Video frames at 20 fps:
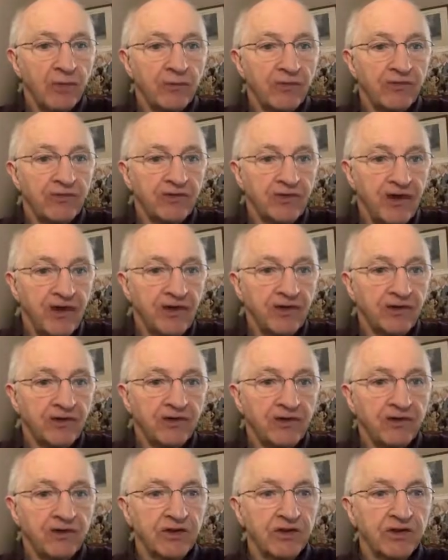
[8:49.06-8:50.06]

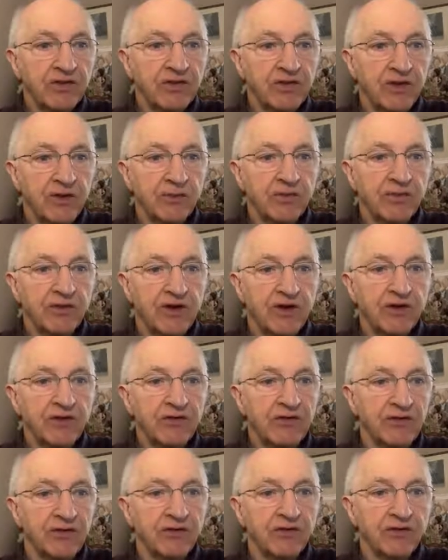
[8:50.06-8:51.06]
provided that
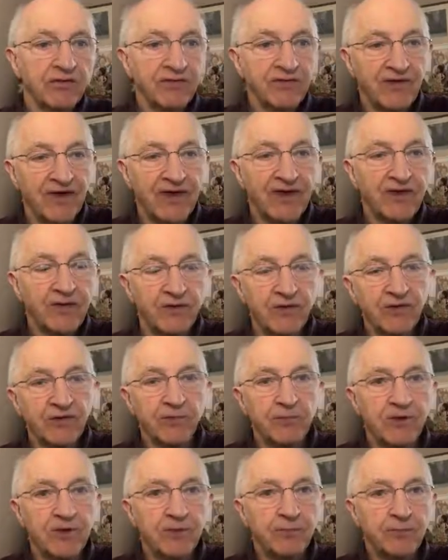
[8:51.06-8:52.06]
the value that's
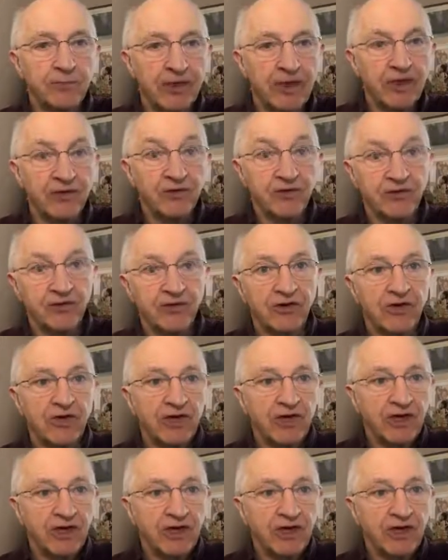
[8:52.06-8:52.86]
being passed